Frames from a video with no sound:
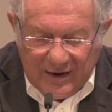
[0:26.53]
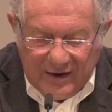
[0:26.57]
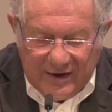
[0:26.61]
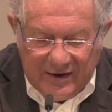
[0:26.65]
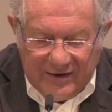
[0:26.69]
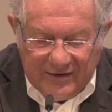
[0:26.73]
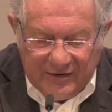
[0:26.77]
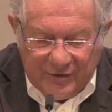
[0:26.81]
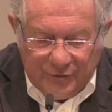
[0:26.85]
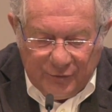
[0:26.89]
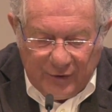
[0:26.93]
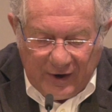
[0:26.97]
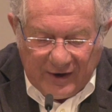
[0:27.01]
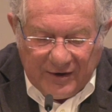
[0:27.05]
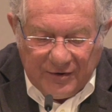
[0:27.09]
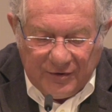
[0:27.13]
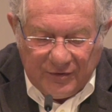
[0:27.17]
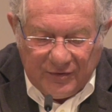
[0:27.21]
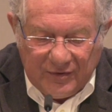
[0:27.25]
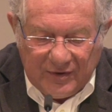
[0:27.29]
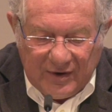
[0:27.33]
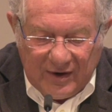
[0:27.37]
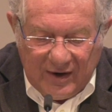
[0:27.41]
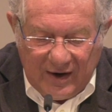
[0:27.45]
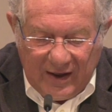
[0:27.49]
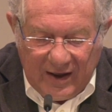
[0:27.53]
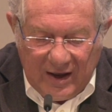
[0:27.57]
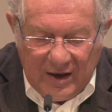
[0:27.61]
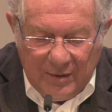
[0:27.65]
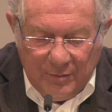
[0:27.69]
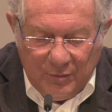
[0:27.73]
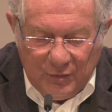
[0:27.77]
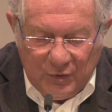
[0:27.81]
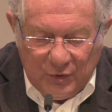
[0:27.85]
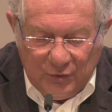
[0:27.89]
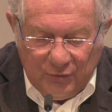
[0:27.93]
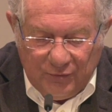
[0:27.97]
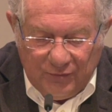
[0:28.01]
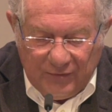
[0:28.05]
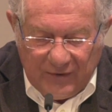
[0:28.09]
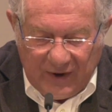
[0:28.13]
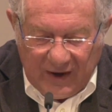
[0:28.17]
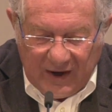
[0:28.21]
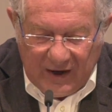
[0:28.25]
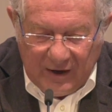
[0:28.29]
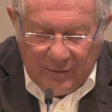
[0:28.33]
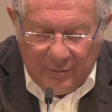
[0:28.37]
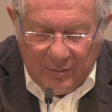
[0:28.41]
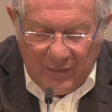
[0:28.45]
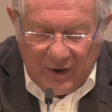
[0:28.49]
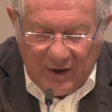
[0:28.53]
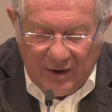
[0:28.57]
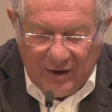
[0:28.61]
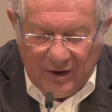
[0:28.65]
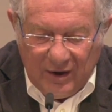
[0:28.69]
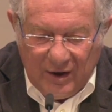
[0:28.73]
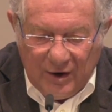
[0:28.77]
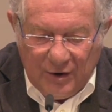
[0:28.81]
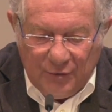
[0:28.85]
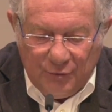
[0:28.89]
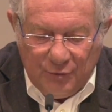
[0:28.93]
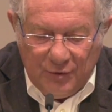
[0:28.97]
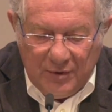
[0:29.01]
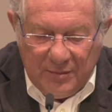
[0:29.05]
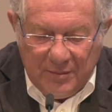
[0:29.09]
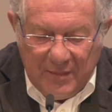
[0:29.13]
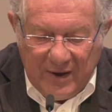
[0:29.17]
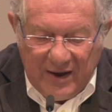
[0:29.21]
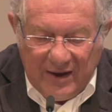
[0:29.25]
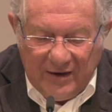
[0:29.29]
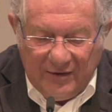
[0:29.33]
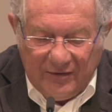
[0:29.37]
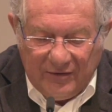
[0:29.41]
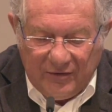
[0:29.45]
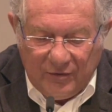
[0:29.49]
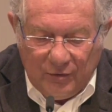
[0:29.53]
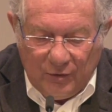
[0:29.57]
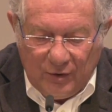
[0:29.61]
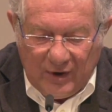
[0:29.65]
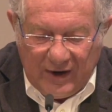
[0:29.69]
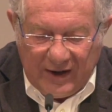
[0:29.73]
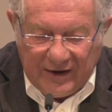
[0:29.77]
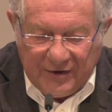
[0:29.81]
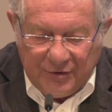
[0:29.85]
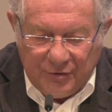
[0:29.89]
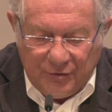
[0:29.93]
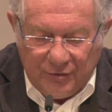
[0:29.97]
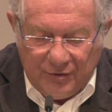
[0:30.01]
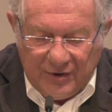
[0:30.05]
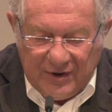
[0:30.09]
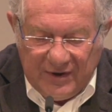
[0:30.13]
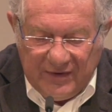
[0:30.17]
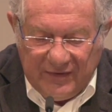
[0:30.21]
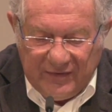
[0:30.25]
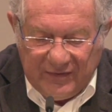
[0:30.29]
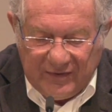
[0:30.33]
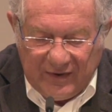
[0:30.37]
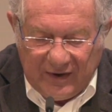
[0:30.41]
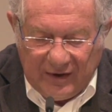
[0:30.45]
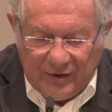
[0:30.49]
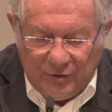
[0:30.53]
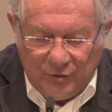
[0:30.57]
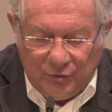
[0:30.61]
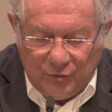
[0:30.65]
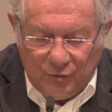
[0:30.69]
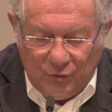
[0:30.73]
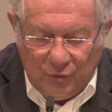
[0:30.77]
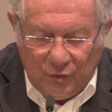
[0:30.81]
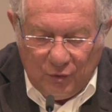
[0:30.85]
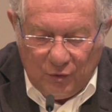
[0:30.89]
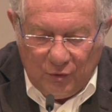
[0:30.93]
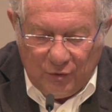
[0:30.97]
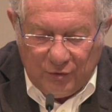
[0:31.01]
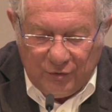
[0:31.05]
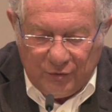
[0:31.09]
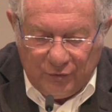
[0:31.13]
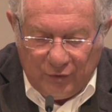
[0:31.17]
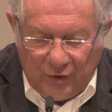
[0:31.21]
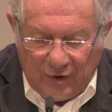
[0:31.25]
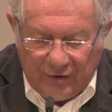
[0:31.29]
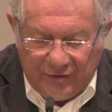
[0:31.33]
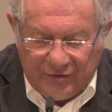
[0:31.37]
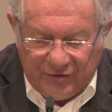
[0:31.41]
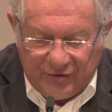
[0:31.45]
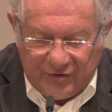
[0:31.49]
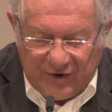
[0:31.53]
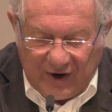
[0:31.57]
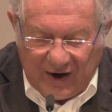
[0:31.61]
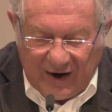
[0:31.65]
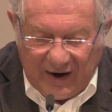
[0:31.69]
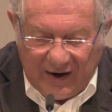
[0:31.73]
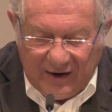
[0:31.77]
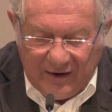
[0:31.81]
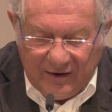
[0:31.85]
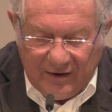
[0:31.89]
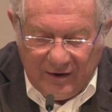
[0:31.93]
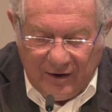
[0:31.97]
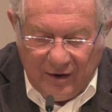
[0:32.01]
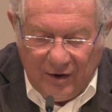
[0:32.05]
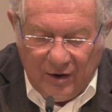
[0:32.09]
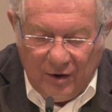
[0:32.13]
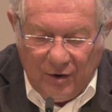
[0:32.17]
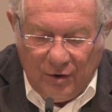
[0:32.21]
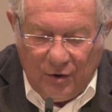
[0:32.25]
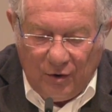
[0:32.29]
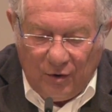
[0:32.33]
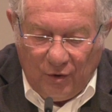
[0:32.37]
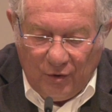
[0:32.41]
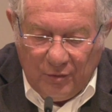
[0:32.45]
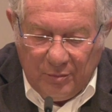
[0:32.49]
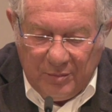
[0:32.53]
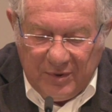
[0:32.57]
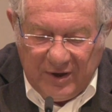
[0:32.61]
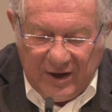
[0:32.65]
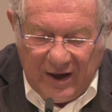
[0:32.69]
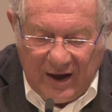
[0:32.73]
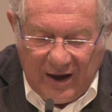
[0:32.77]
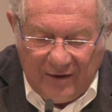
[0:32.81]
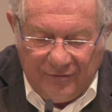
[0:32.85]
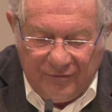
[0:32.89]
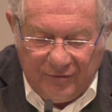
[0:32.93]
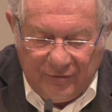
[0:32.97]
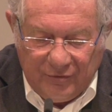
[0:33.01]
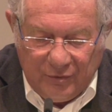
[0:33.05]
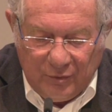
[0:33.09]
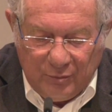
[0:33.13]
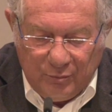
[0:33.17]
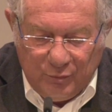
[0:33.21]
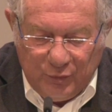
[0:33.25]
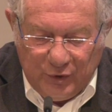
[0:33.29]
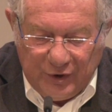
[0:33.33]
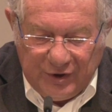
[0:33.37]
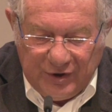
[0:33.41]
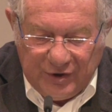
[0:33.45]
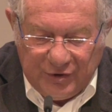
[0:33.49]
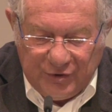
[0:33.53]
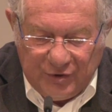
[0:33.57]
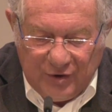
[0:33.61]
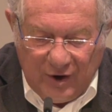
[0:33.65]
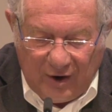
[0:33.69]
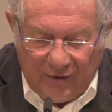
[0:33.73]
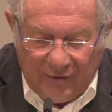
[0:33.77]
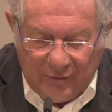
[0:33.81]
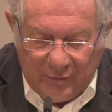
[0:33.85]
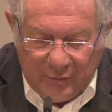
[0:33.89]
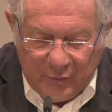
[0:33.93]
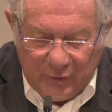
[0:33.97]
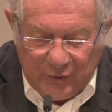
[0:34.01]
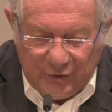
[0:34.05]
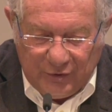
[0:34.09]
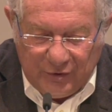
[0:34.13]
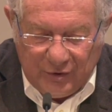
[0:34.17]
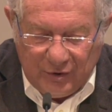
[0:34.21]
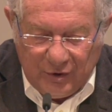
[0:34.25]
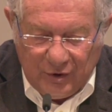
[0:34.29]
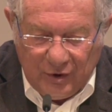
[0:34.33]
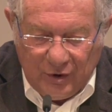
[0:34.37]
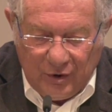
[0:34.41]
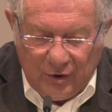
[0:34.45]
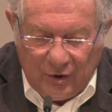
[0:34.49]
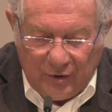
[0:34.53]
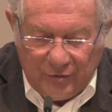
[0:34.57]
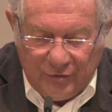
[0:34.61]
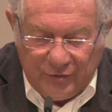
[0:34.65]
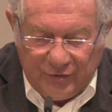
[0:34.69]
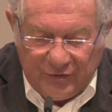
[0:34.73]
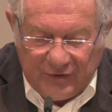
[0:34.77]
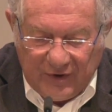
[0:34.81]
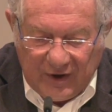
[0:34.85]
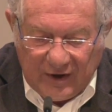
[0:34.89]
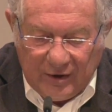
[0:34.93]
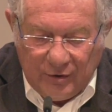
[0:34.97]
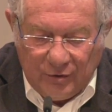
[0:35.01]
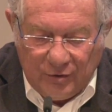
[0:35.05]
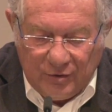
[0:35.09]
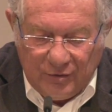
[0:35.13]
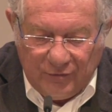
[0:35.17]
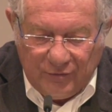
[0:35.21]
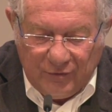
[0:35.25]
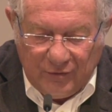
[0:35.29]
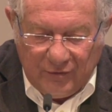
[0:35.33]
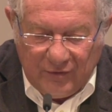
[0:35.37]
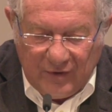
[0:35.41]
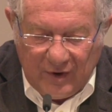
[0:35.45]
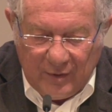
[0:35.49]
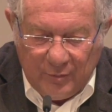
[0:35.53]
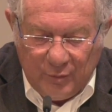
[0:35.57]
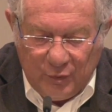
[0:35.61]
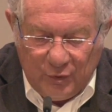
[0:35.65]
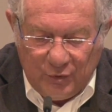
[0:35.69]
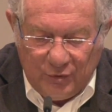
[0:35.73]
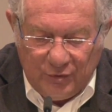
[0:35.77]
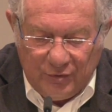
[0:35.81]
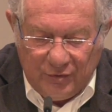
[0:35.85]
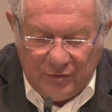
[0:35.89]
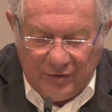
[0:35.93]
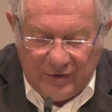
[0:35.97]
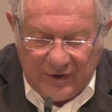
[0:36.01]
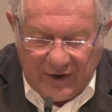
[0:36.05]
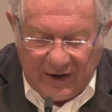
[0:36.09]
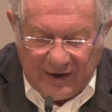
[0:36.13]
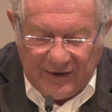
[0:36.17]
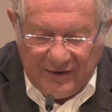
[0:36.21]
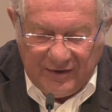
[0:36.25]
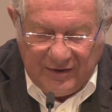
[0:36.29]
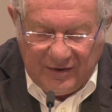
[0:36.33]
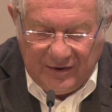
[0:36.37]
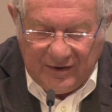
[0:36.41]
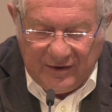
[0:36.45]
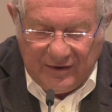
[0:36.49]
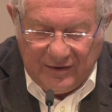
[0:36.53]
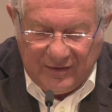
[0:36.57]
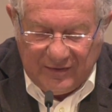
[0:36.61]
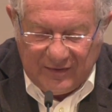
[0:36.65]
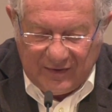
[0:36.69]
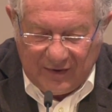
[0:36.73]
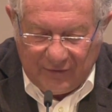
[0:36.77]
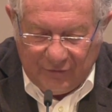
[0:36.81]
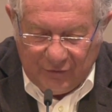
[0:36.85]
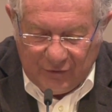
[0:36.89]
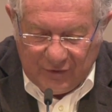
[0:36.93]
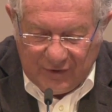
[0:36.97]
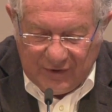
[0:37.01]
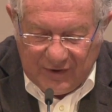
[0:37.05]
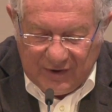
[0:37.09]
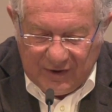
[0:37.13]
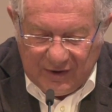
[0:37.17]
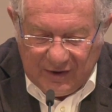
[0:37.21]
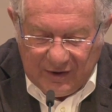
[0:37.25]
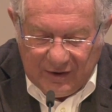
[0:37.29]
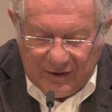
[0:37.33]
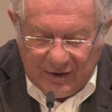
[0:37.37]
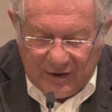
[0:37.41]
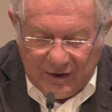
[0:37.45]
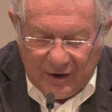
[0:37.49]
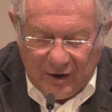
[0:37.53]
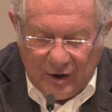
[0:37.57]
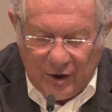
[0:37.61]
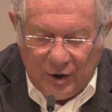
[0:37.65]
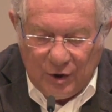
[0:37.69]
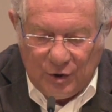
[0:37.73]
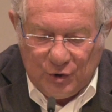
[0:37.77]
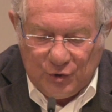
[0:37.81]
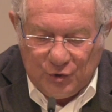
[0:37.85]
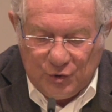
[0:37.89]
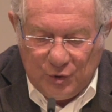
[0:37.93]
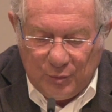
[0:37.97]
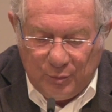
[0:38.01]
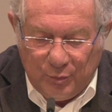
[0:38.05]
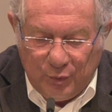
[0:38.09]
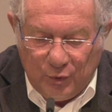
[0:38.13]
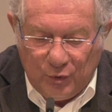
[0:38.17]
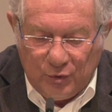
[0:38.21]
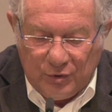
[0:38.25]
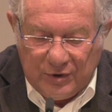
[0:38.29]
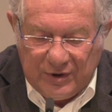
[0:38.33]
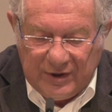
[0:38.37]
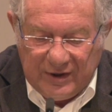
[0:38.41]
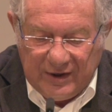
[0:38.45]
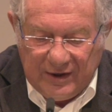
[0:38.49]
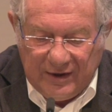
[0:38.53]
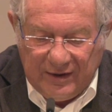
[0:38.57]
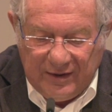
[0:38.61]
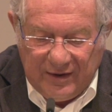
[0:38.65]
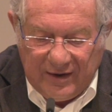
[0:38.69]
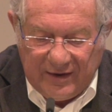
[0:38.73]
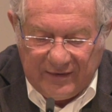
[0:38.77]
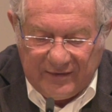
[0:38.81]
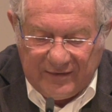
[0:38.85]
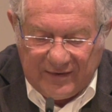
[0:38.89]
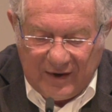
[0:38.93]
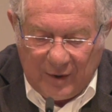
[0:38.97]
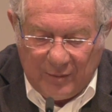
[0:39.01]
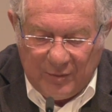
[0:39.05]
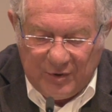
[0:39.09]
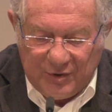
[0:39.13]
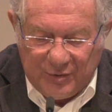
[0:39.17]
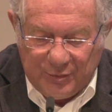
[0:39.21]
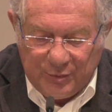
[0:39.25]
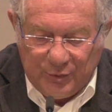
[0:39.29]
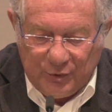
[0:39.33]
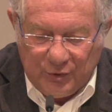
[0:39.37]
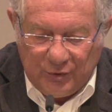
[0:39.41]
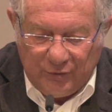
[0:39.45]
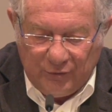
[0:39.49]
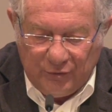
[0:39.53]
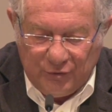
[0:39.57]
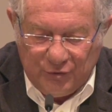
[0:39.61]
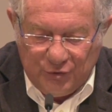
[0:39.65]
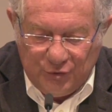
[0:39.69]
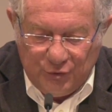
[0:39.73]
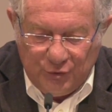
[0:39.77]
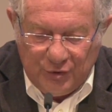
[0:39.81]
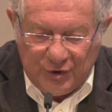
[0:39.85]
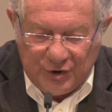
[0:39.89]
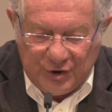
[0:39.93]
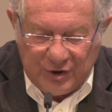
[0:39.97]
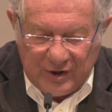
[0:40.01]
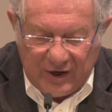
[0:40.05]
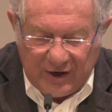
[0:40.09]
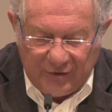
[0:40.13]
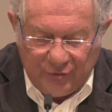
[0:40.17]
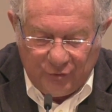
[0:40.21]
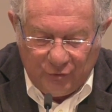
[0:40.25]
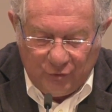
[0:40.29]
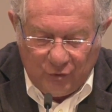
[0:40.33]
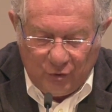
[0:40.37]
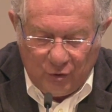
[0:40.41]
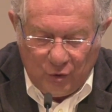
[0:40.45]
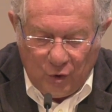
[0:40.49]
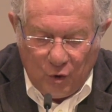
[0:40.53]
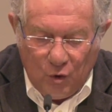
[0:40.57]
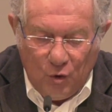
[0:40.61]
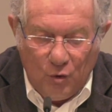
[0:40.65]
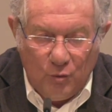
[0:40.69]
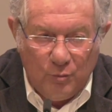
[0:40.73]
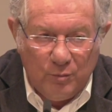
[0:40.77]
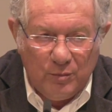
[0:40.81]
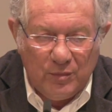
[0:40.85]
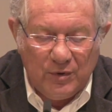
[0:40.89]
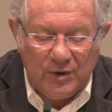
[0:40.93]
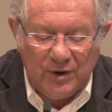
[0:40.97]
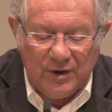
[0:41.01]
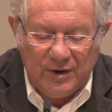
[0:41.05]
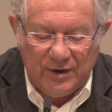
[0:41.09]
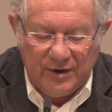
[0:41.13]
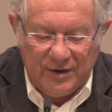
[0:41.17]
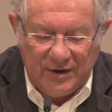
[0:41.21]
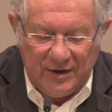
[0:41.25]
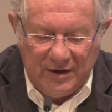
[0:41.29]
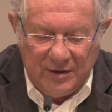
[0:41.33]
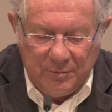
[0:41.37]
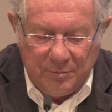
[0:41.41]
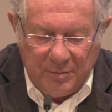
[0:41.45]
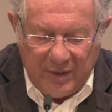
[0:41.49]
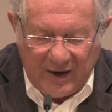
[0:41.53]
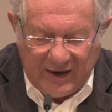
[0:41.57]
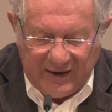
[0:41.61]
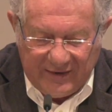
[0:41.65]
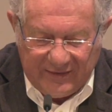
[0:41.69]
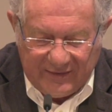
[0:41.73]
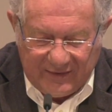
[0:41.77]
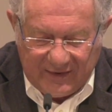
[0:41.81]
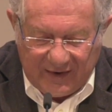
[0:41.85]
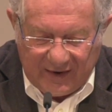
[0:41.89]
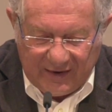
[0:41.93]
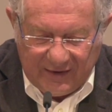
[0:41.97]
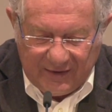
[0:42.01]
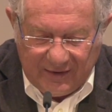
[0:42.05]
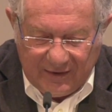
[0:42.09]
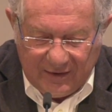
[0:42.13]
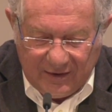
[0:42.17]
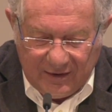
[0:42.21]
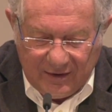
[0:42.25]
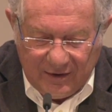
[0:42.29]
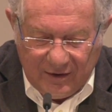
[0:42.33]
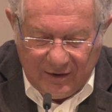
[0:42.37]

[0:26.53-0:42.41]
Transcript: his greatest claim to fame remains the letter he sent to Lord Rothschild on behalf of the British government on the 2nd of November 1917, supporting the establishment of a Jewish national home in Palestine.